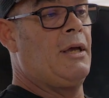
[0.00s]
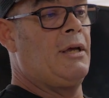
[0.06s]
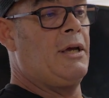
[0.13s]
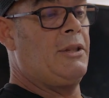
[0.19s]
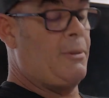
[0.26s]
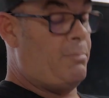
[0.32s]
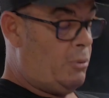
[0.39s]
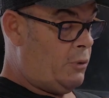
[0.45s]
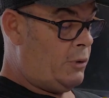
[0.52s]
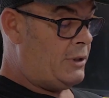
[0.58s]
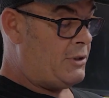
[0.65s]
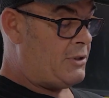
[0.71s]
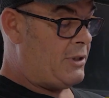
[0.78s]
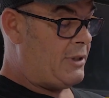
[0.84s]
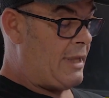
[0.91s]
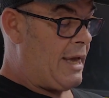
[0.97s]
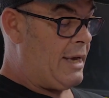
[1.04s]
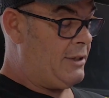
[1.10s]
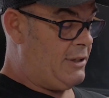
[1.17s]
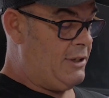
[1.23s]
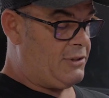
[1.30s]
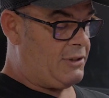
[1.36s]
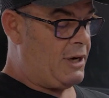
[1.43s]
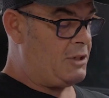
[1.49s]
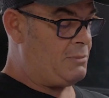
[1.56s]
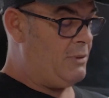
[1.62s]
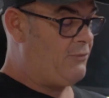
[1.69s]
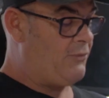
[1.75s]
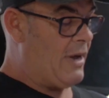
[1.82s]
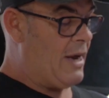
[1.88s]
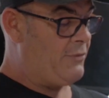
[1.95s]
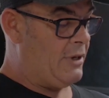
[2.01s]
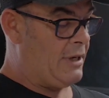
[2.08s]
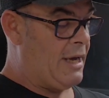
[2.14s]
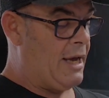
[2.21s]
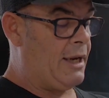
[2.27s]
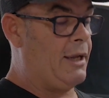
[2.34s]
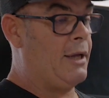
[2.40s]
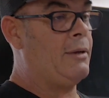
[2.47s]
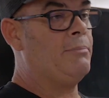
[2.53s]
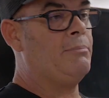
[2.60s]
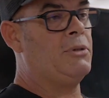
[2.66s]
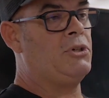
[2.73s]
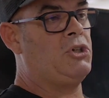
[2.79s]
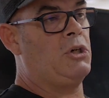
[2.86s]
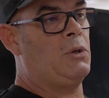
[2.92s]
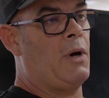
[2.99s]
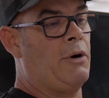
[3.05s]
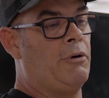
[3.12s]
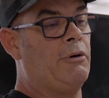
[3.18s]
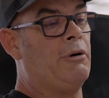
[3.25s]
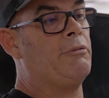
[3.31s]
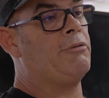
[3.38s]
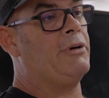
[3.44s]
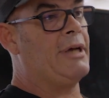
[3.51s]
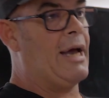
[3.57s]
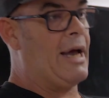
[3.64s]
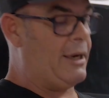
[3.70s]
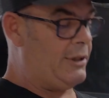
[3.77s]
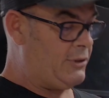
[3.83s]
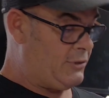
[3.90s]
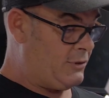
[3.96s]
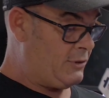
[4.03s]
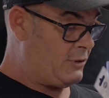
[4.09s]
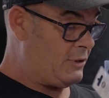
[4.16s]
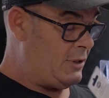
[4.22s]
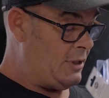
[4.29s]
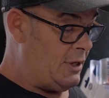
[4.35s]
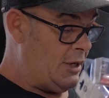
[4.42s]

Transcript: in the pointers and that. Disco's my favourite colour. My Duo Realises